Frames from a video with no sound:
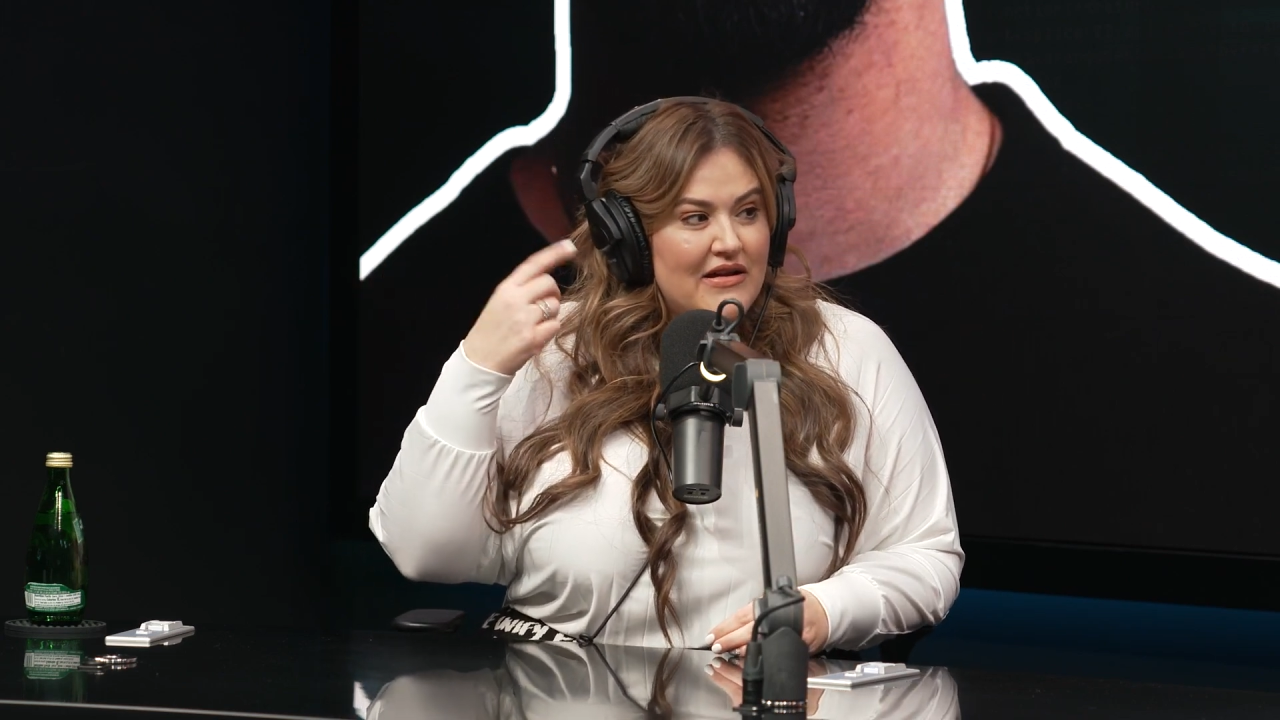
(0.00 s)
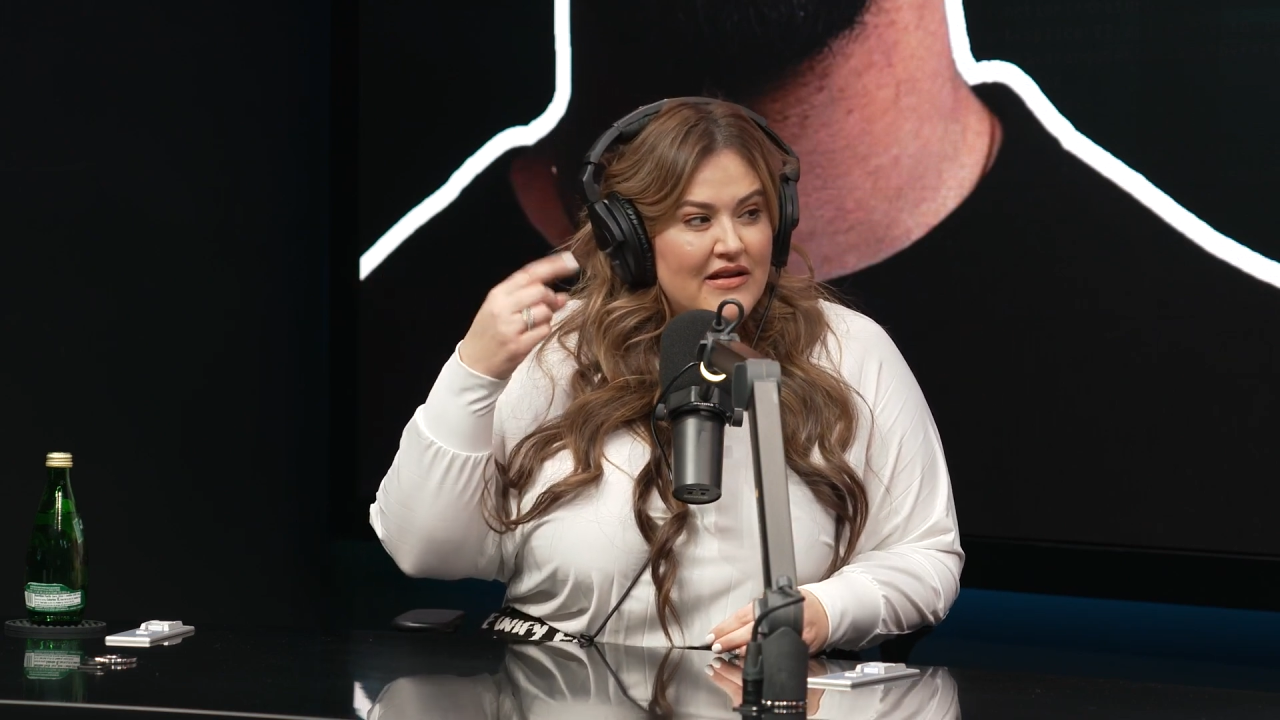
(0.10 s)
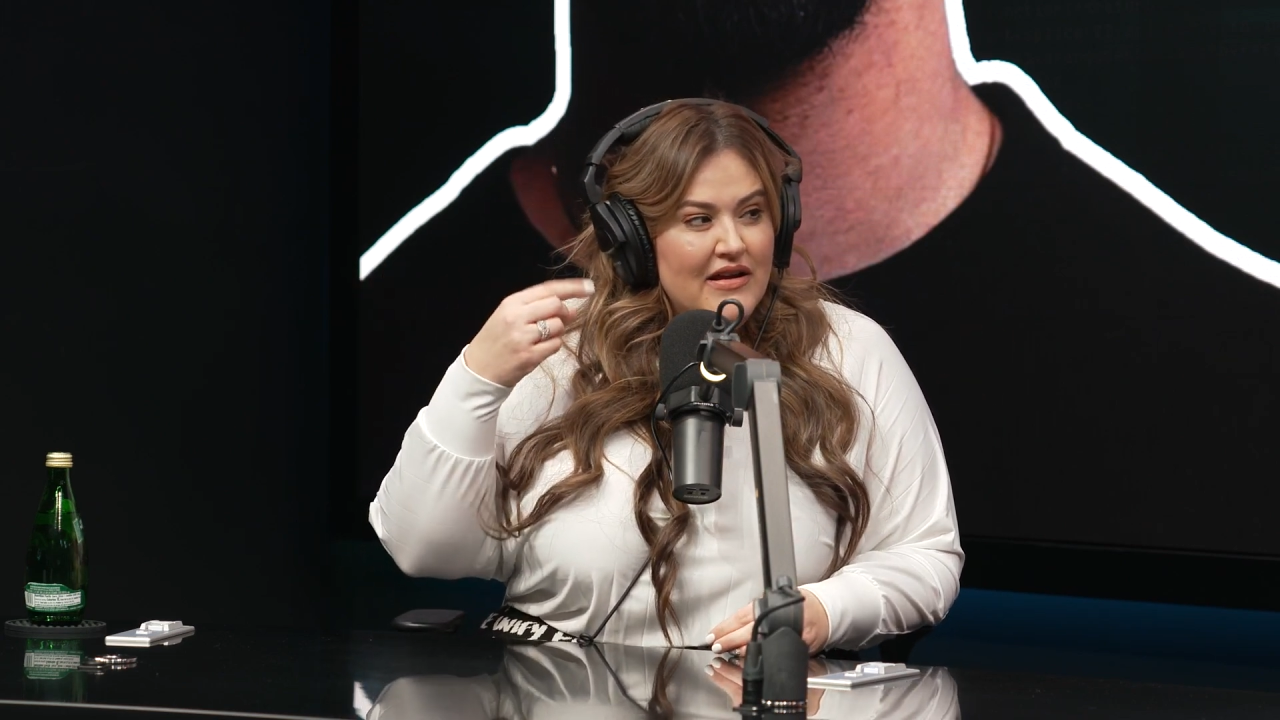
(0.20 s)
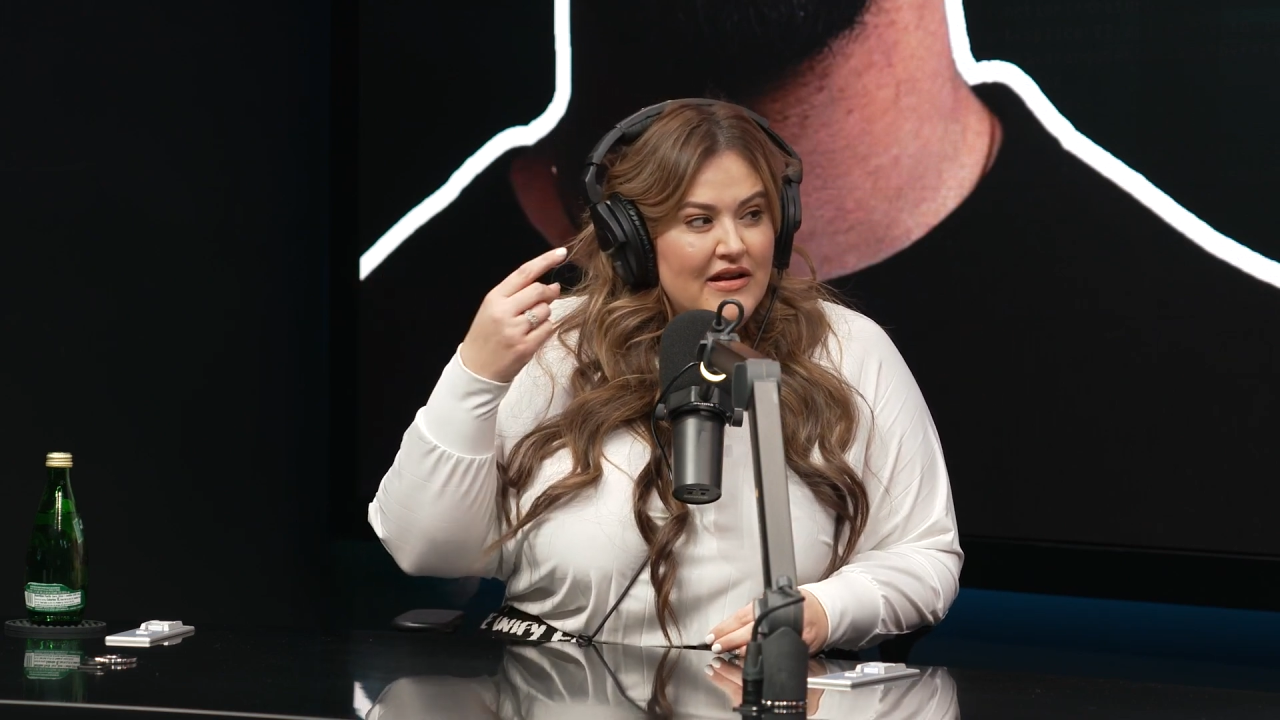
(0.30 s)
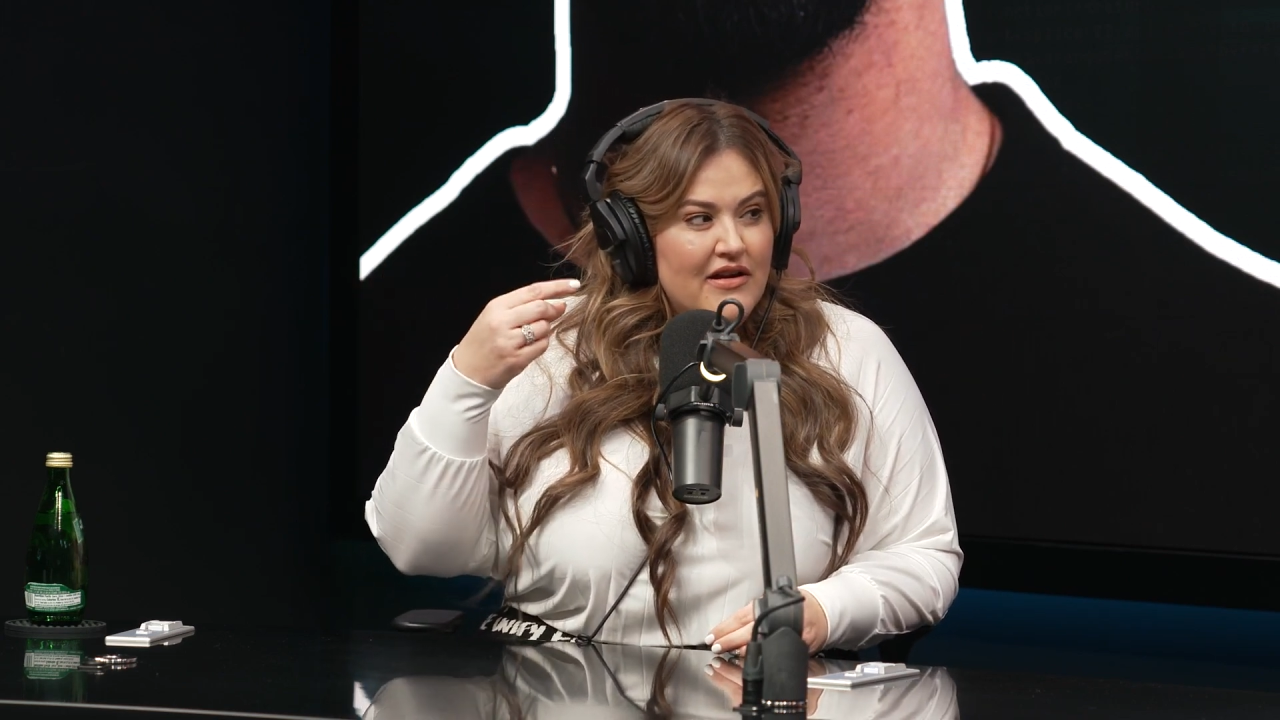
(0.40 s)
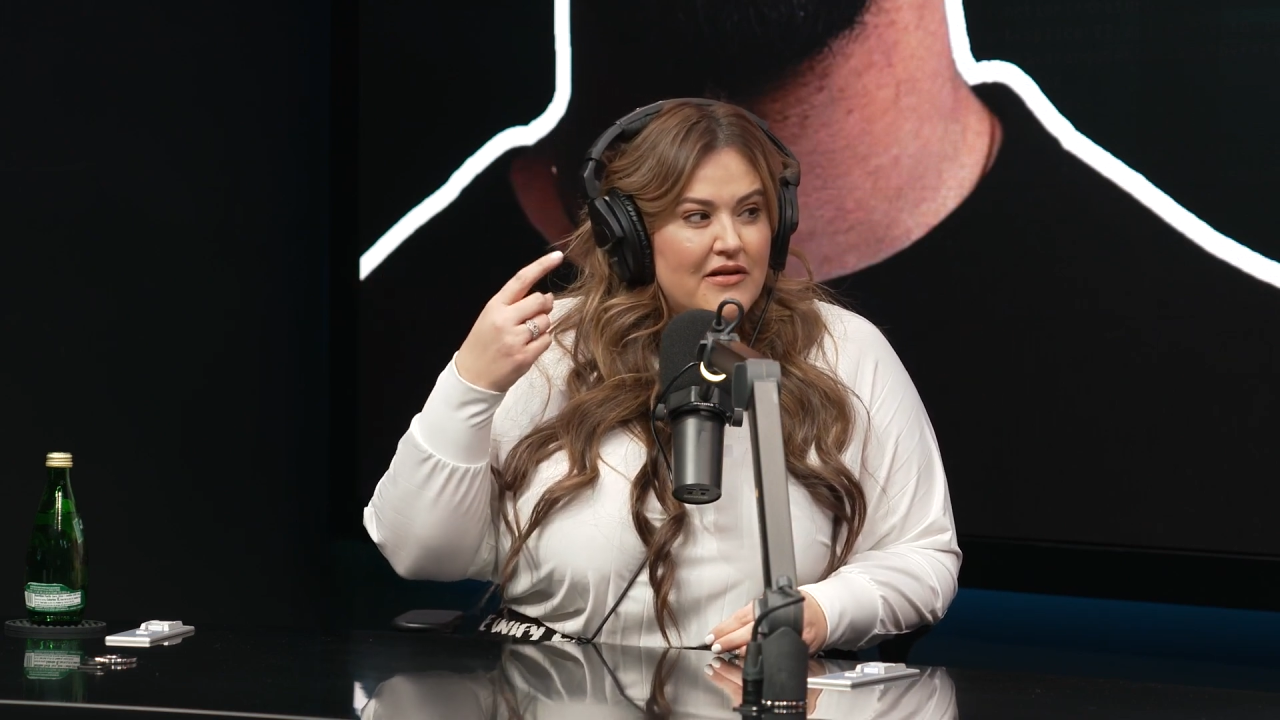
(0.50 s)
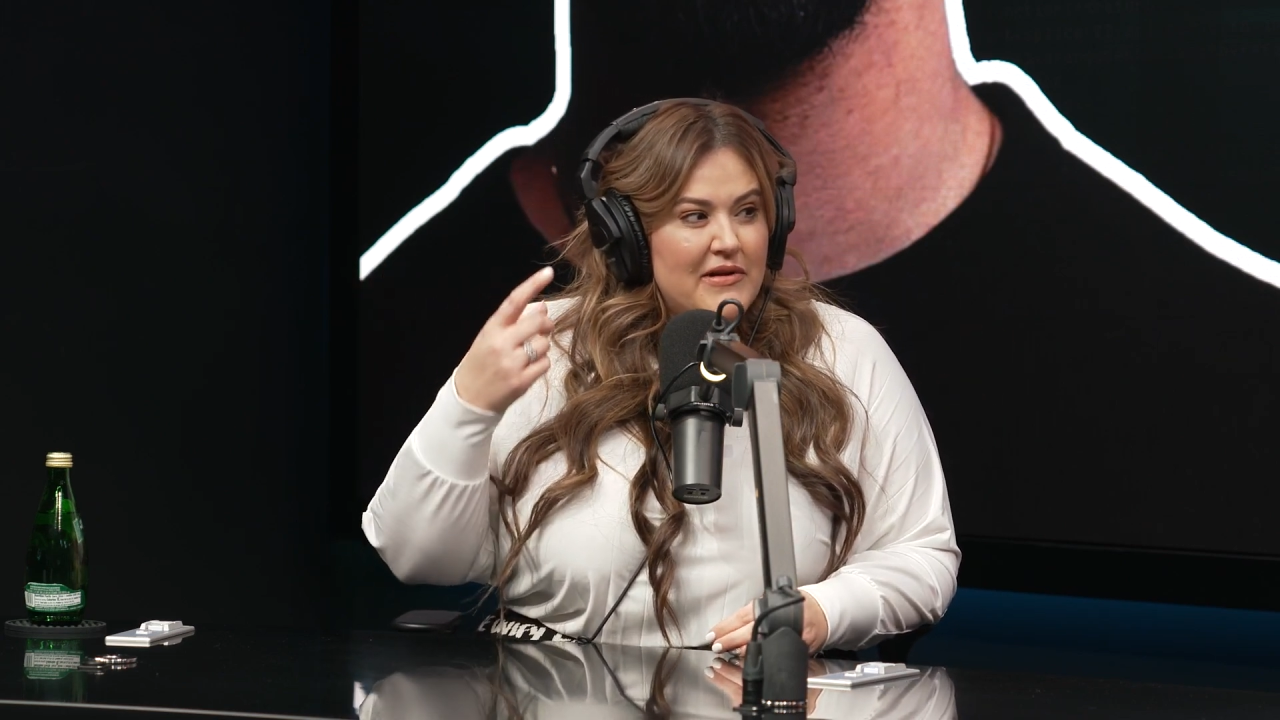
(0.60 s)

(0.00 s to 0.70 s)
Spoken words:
and you're gonna